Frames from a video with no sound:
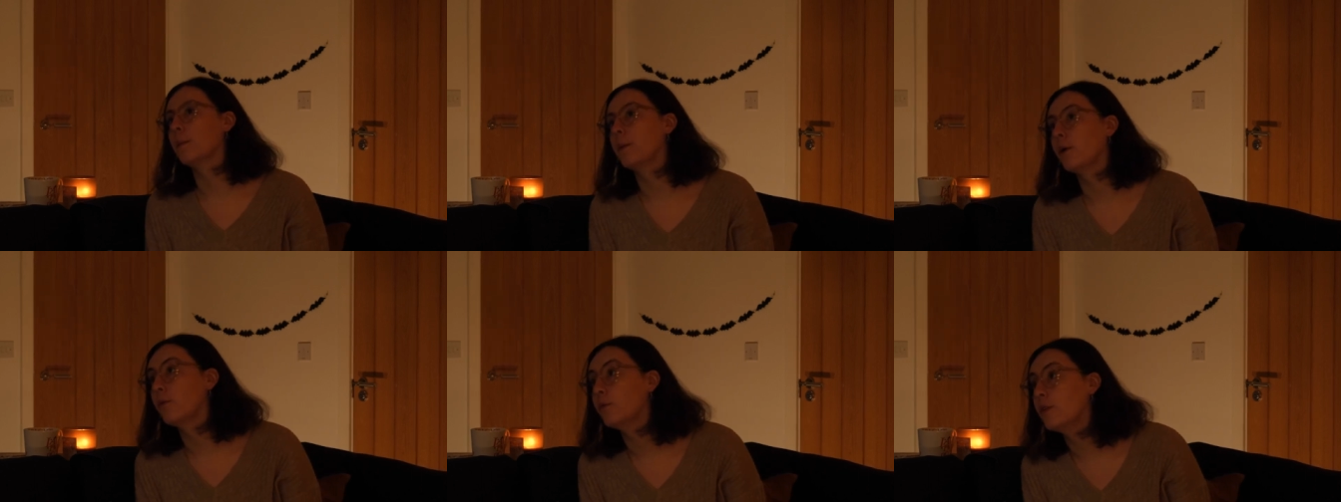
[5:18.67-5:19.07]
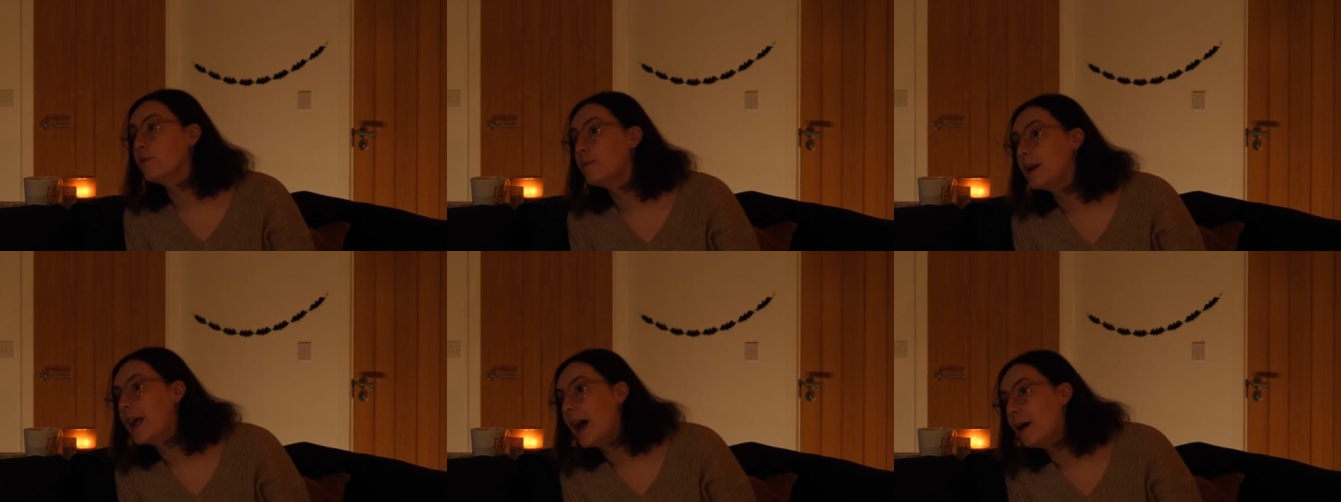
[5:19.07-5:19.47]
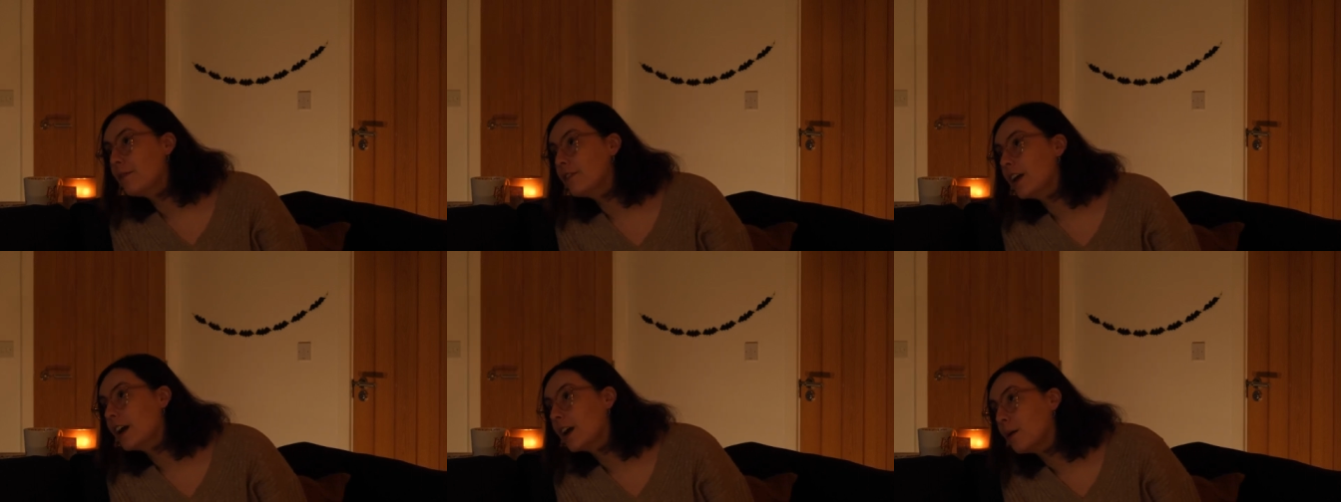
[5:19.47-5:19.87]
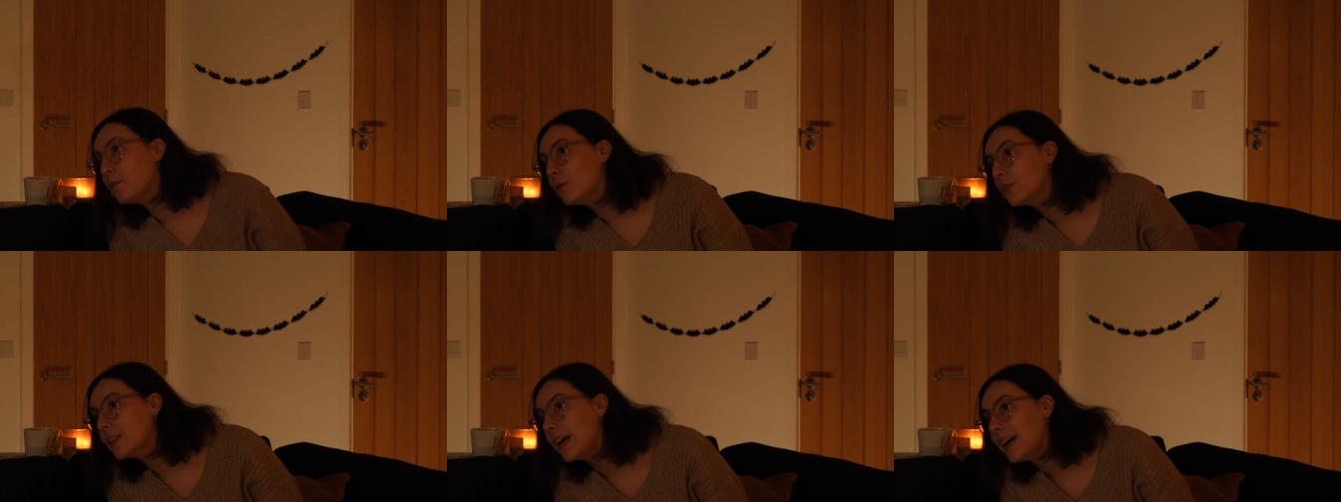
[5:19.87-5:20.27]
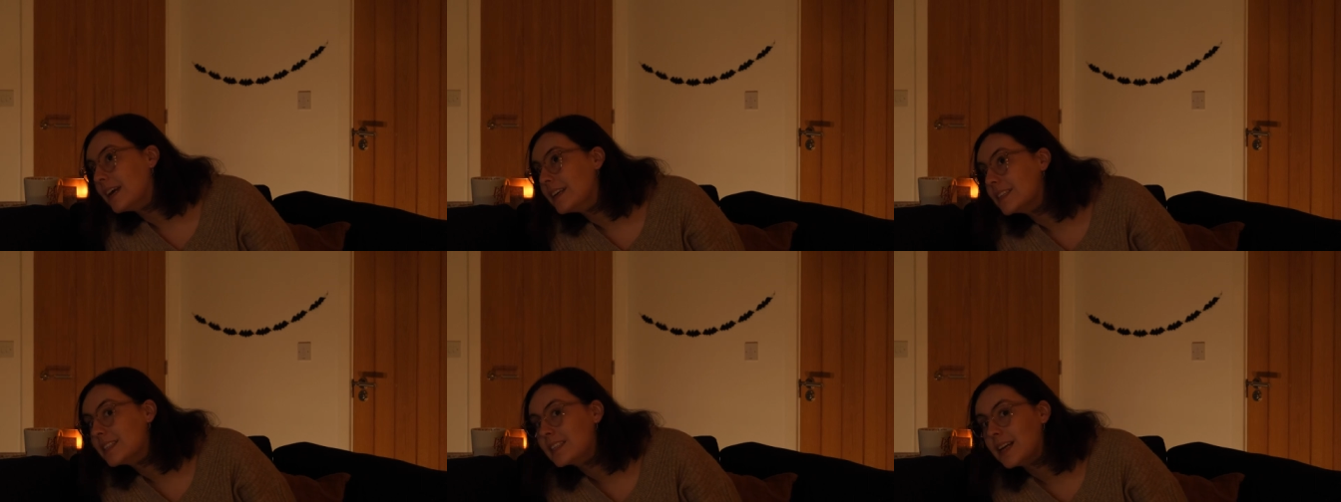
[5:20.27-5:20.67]
but we've been having a couple
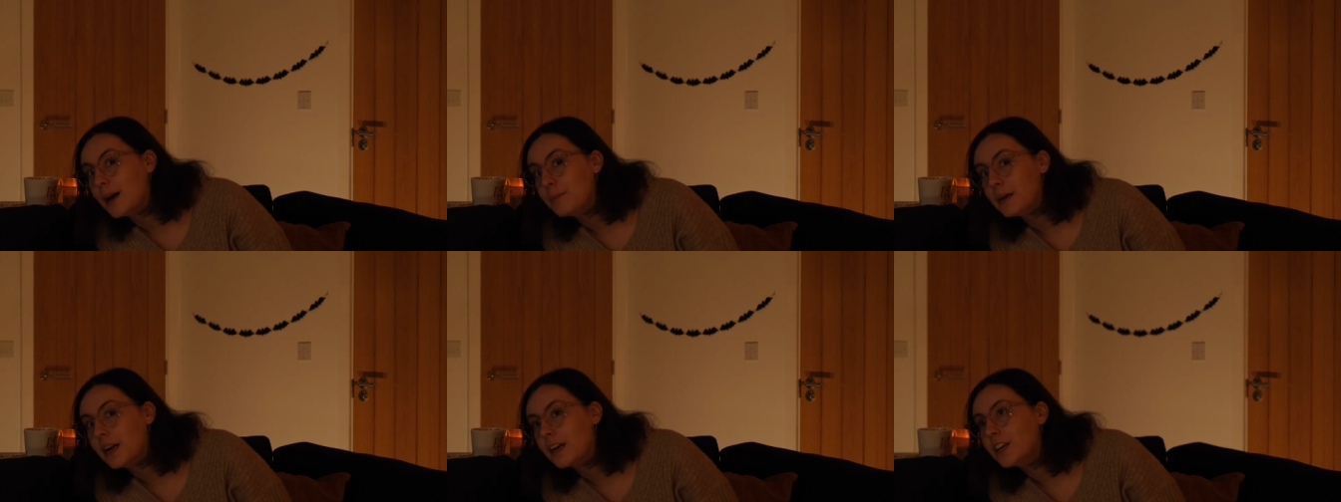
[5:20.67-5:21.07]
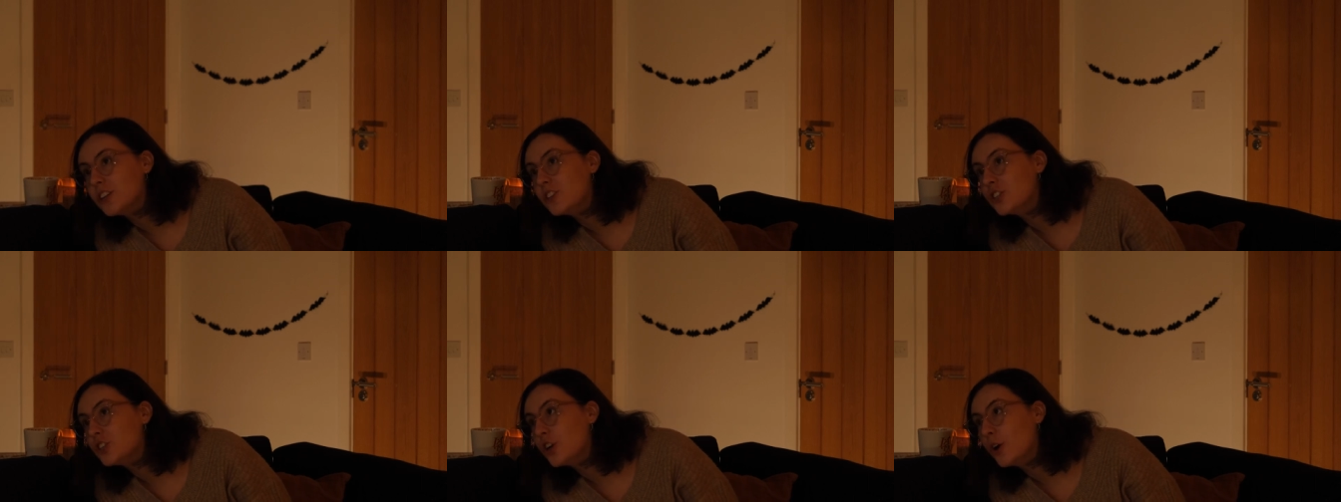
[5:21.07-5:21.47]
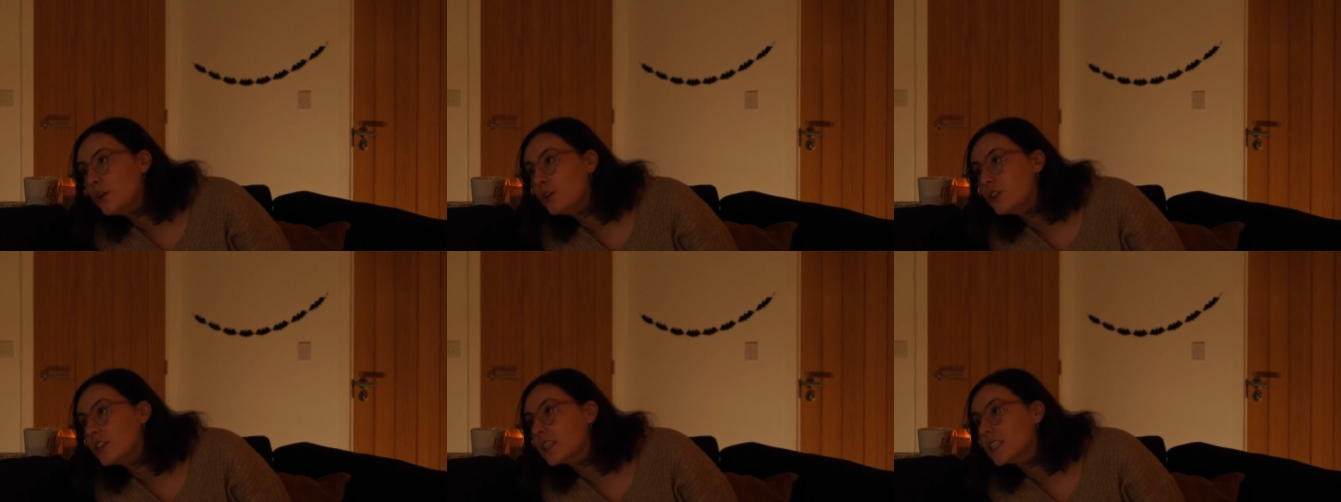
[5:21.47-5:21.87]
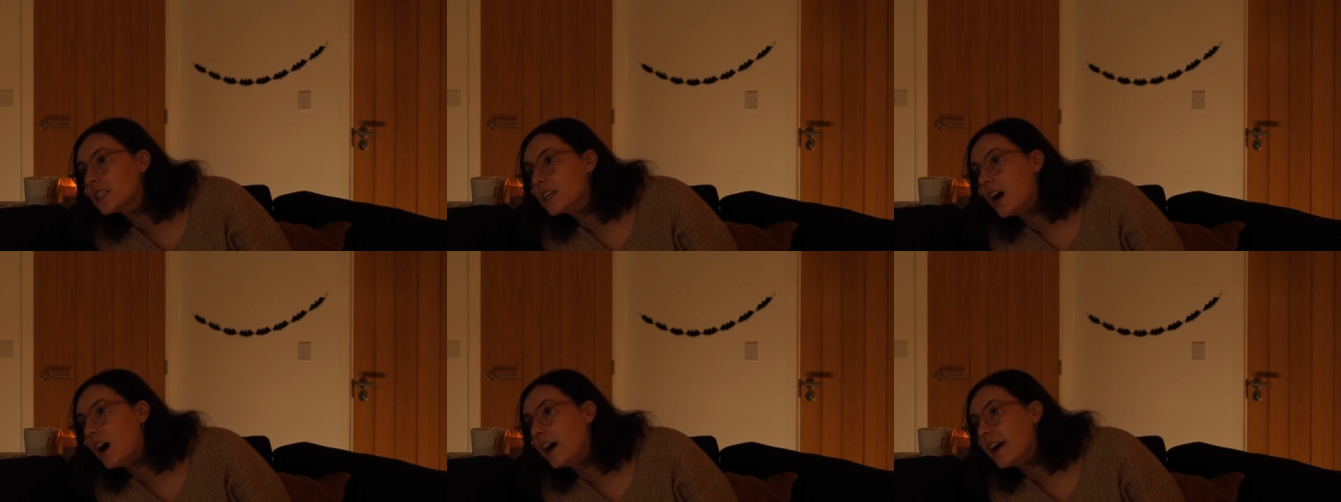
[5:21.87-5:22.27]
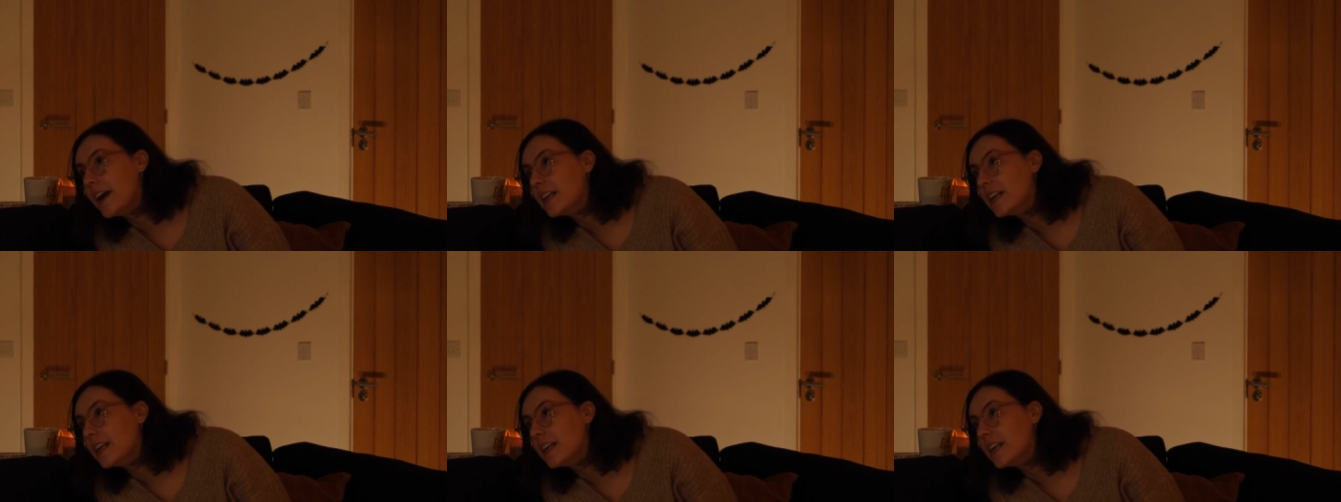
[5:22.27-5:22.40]
days. I mean, I can show you the sky.